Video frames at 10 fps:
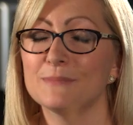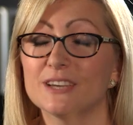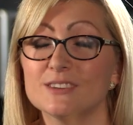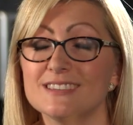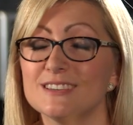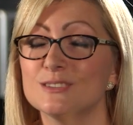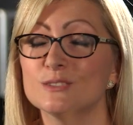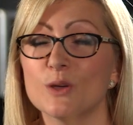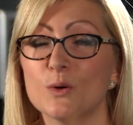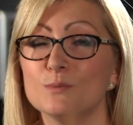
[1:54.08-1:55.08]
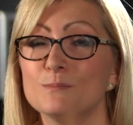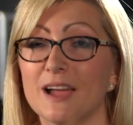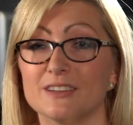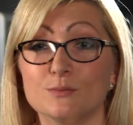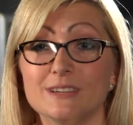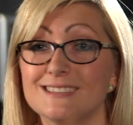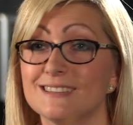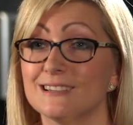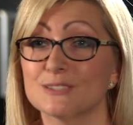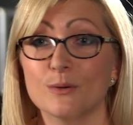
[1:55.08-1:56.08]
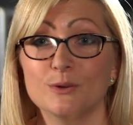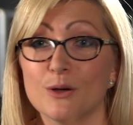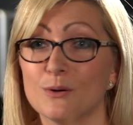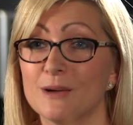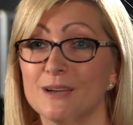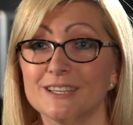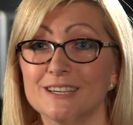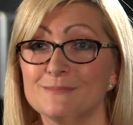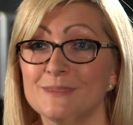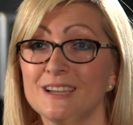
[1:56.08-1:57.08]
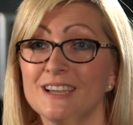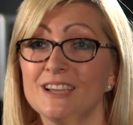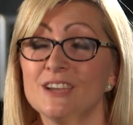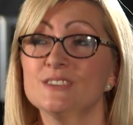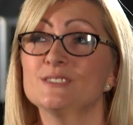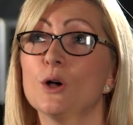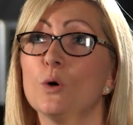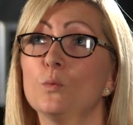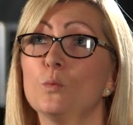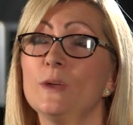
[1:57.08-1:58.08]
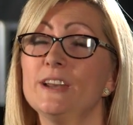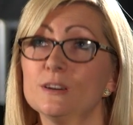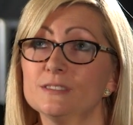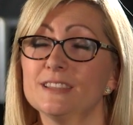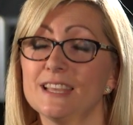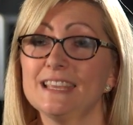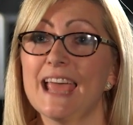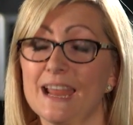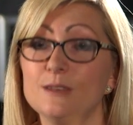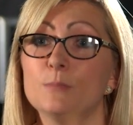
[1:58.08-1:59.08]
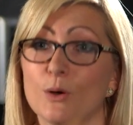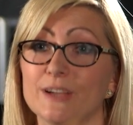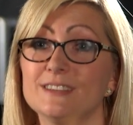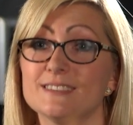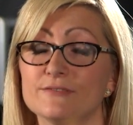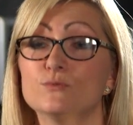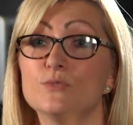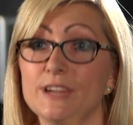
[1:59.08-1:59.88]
because there's so much we still don't know about them. So we know that they're the endpoints of